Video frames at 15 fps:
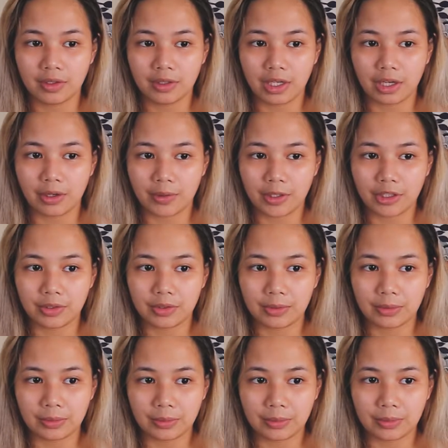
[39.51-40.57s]
how I
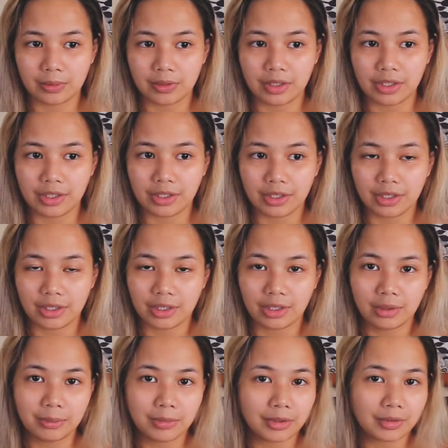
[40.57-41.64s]
do the
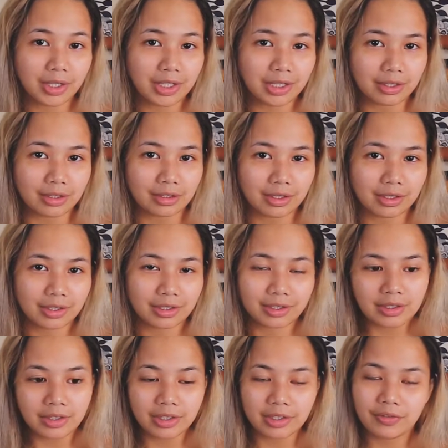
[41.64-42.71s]
MORENA look.
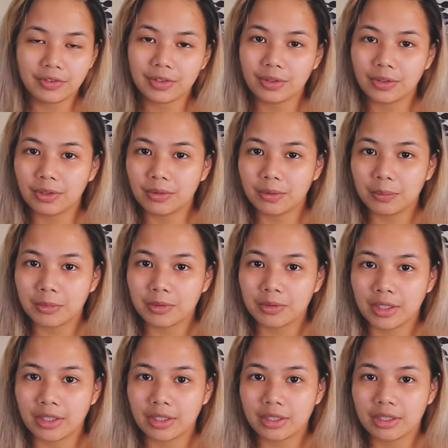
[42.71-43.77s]
If you don't know what
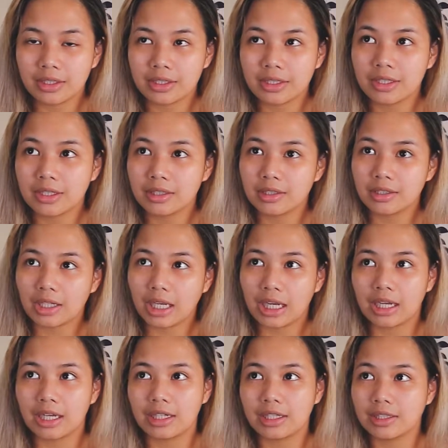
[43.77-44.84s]
MORENA is,
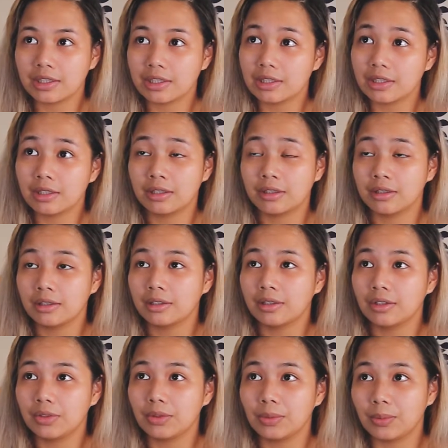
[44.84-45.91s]
as
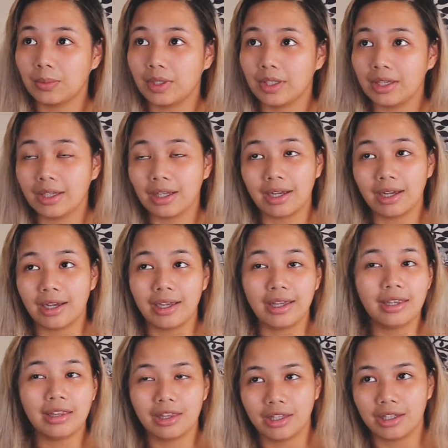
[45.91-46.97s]
to what I
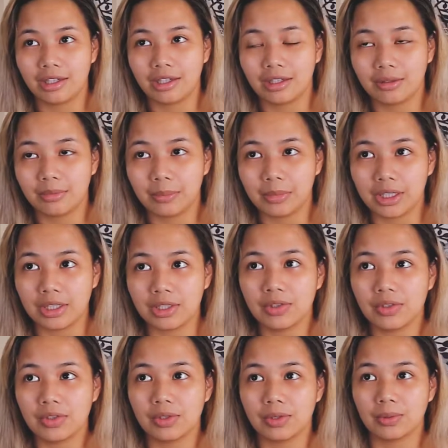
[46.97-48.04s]
think it
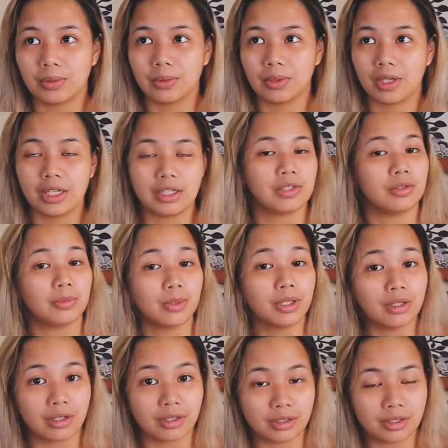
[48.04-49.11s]
means, as to my
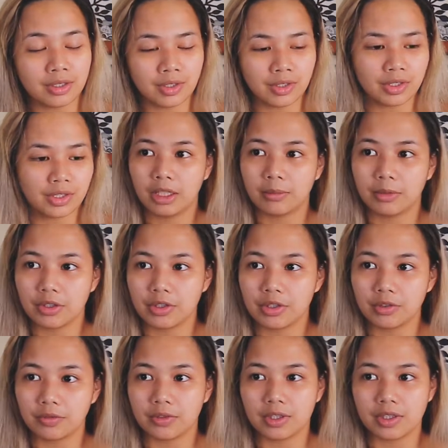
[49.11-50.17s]
knowledge, I'm not sure
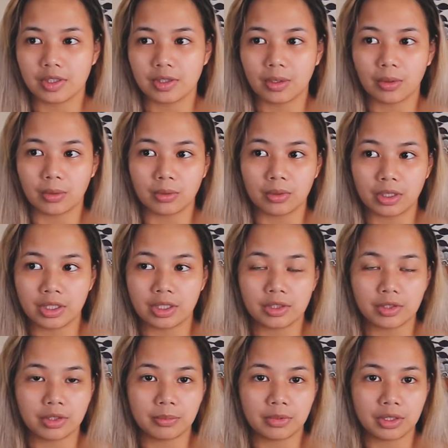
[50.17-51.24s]
if it's only a
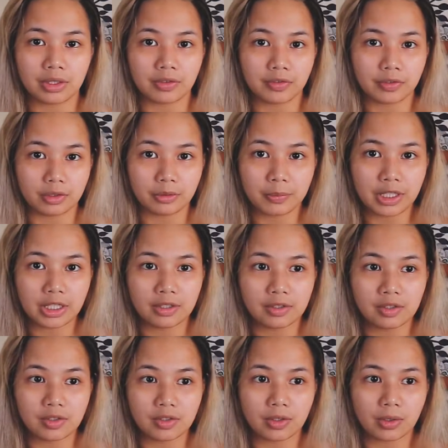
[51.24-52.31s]
term in the
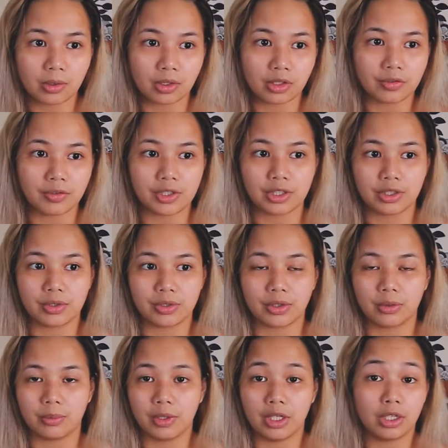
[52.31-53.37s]
Philippines or if it's a
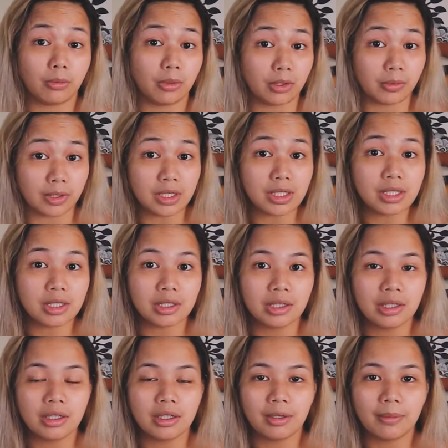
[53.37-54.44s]
term anywhere else.
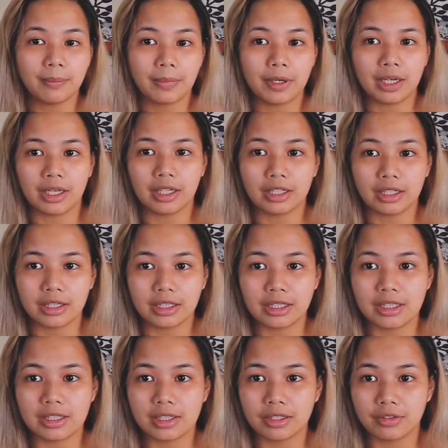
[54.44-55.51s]
But at
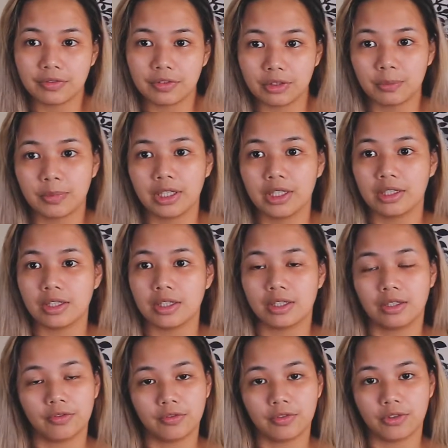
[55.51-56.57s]
least in the Philippines,
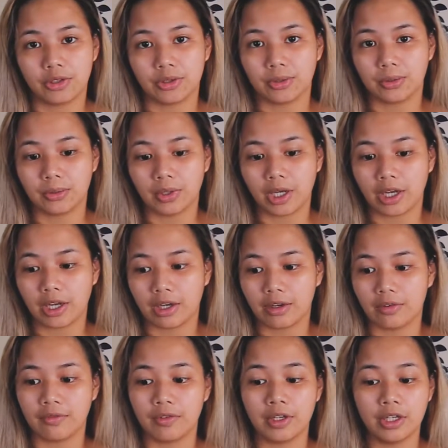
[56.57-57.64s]
if you
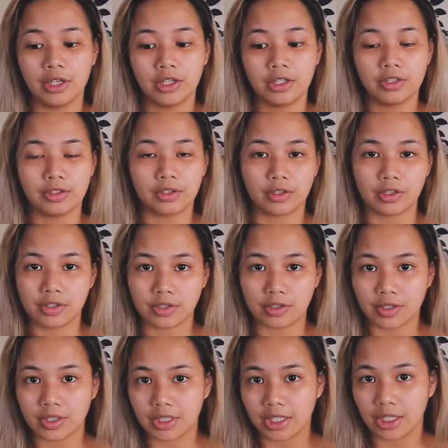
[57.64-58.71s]
have darker
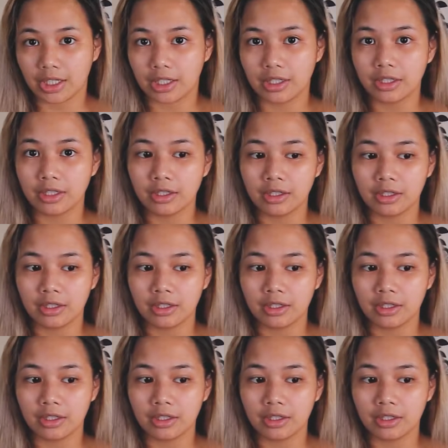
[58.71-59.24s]
skin